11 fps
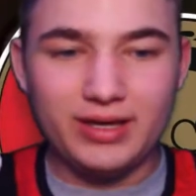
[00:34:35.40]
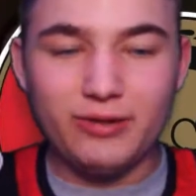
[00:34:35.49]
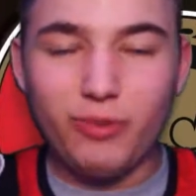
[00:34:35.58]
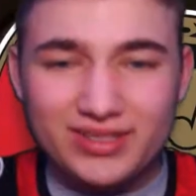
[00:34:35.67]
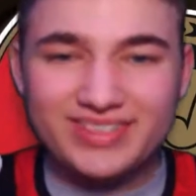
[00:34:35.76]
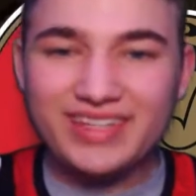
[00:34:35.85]

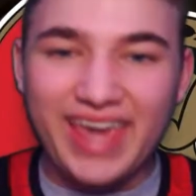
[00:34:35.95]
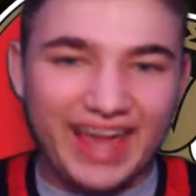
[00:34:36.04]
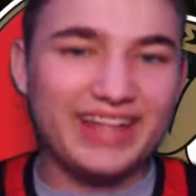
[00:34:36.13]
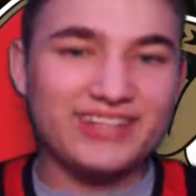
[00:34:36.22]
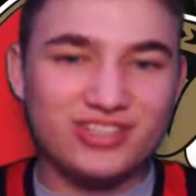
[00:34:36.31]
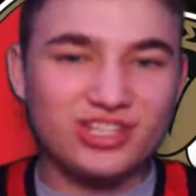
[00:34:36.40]
Once again,
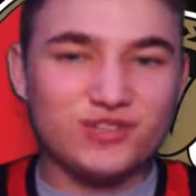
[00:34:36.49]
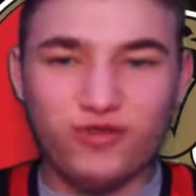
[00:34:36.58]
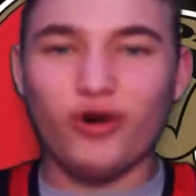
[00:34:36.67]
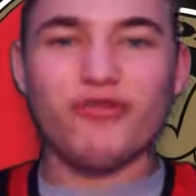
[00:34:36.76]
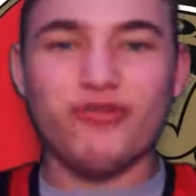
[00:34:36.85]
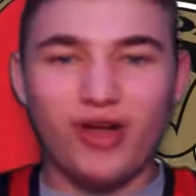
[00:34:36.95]
it's this
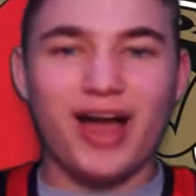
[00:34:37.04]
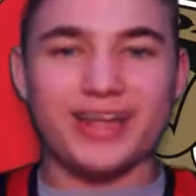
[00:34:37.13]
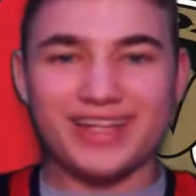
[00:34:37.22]
fourth line.